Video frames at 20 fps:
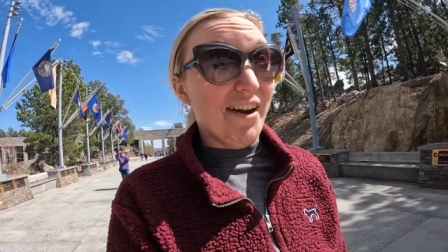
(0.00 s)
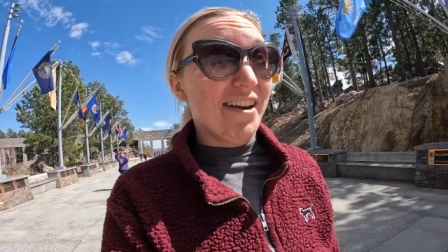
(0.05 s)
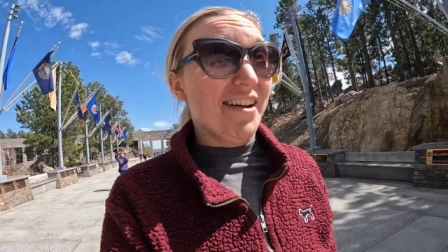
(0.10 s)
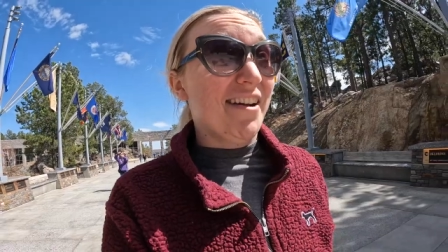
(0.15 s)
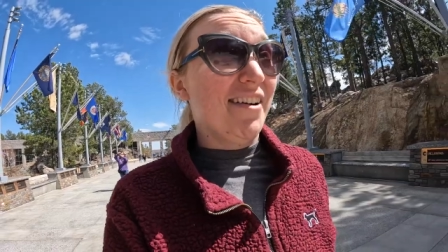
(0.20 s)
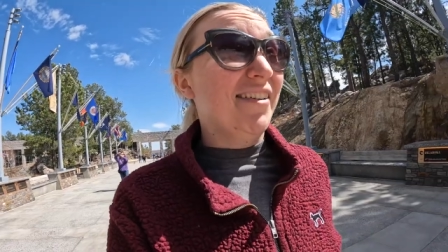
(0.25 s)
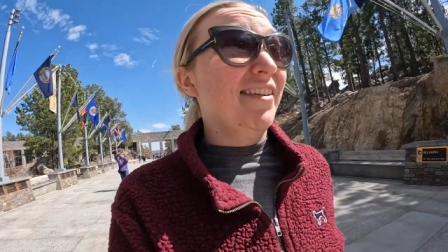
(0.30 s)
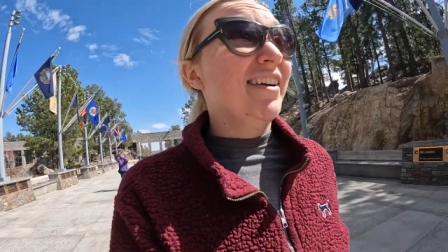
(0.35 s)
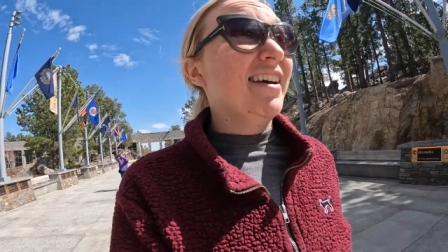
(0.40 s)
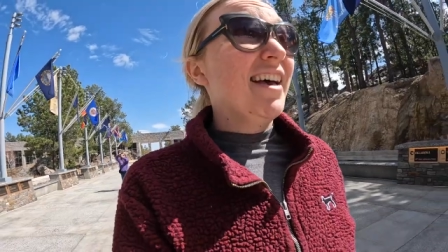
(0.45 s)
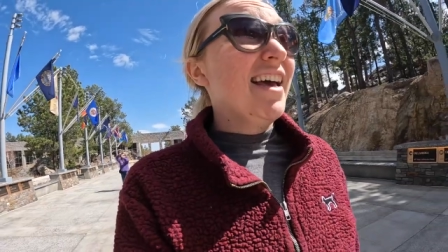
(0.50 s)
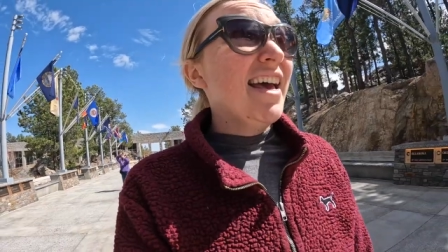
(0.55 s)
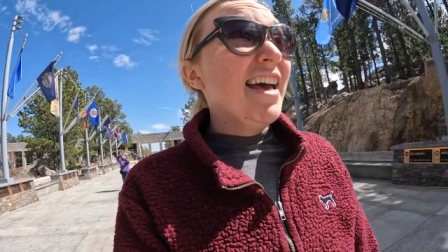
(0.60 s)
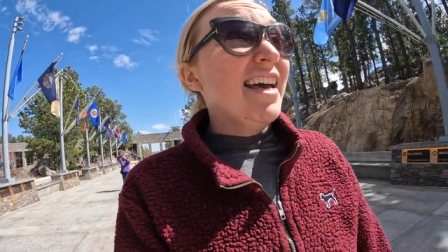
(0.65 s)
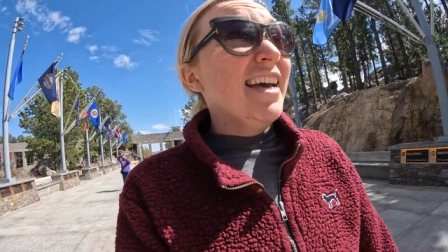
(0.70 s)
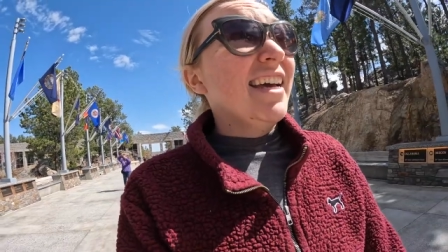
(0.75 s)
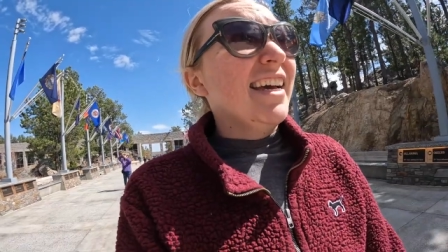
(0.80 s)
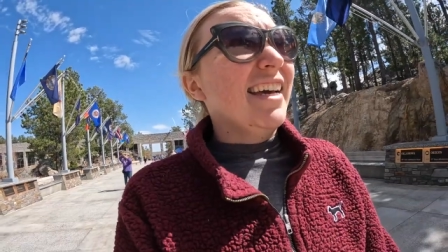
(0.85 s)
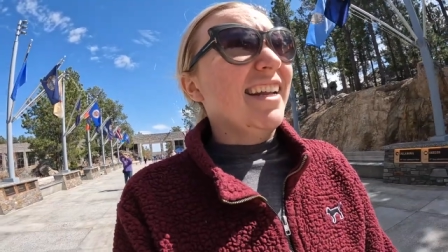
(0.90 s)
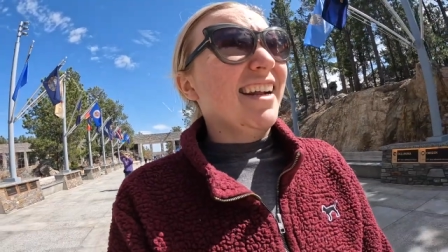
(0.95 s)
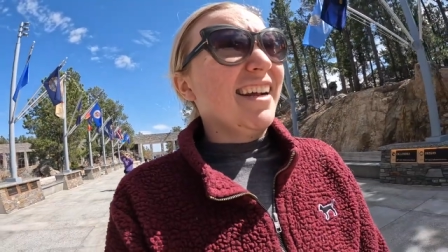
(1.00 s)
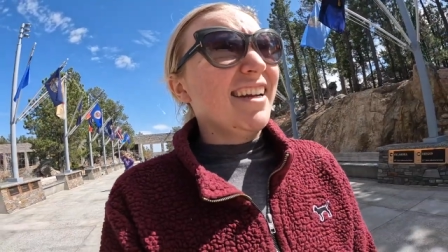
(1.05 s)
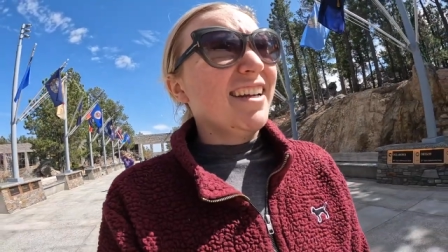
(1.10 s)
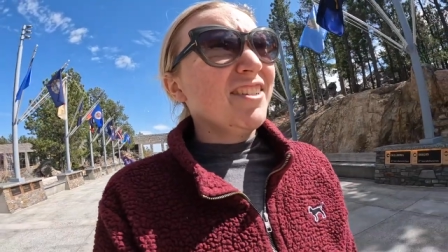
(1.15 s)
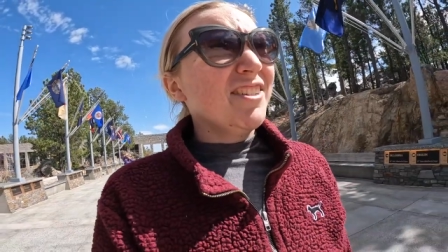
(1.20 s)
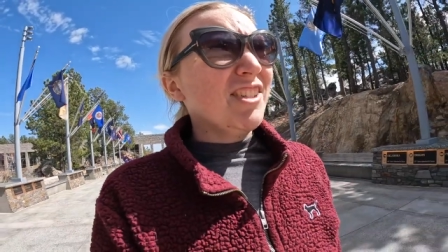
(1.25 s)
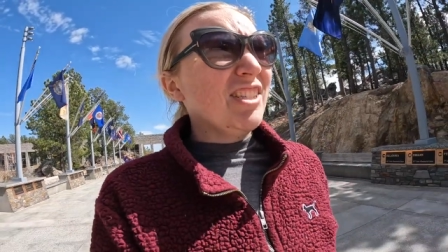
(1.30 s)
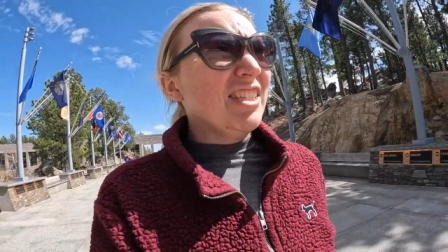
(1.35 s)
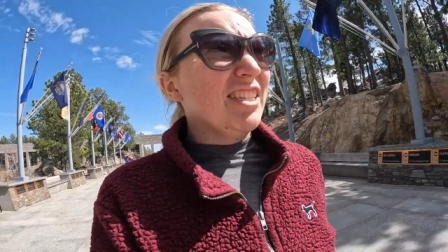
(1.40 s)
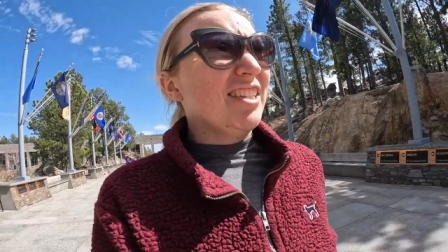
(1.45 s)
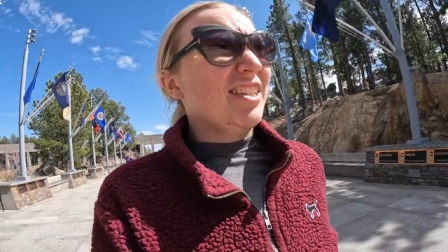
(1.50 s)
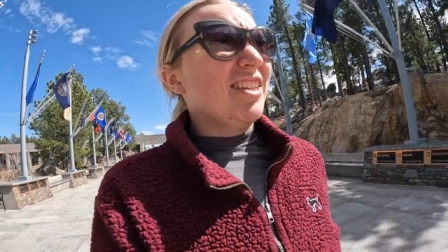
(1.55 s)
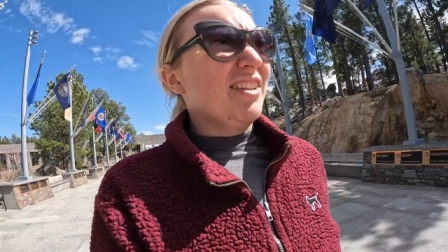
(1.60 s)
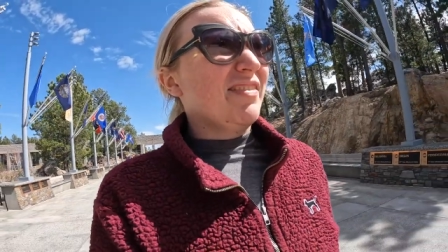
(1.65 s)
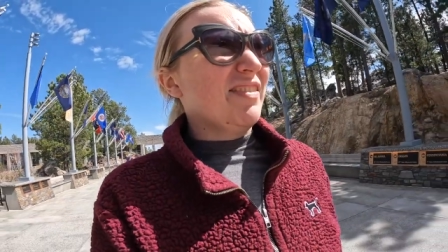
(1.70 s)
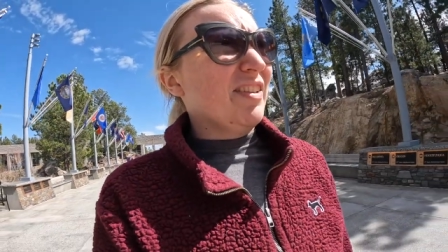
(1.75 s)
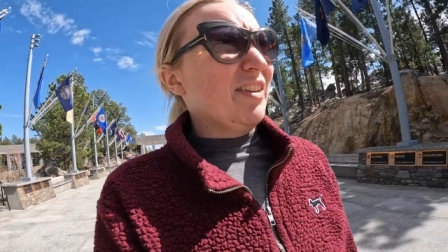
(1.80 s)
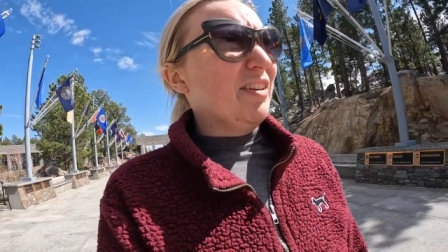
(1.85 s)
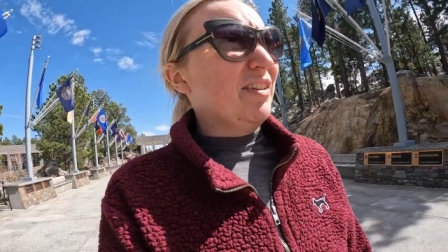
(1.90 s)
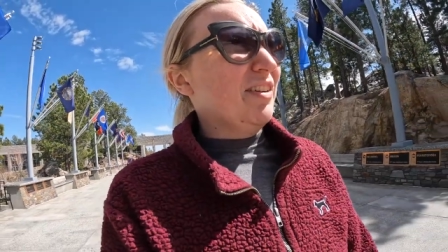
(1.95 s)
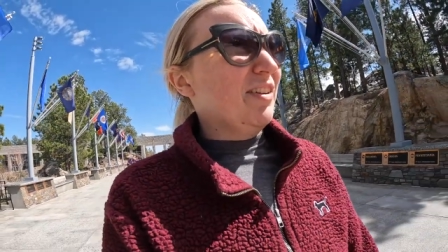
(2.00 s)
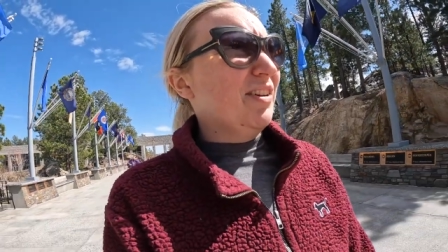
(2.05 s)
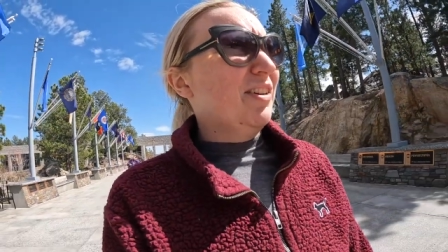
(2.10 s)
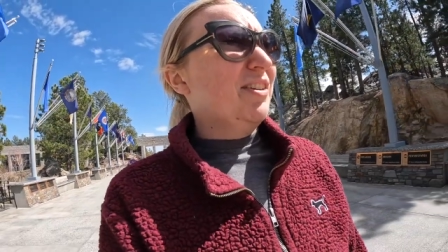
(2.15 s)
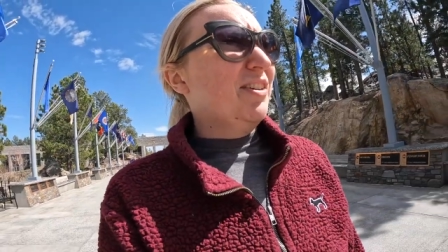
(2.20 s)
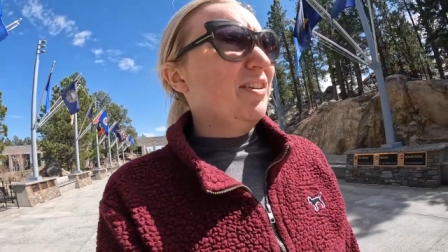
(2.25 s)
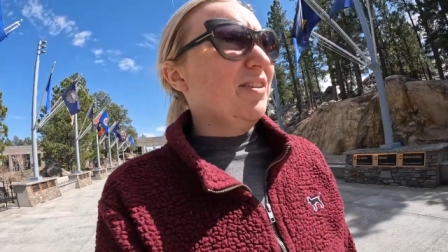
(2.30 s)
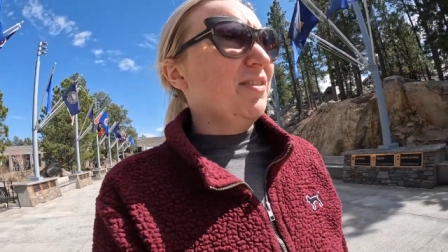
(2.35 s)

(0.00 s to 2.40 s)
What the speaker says: right now. And I actually didn't even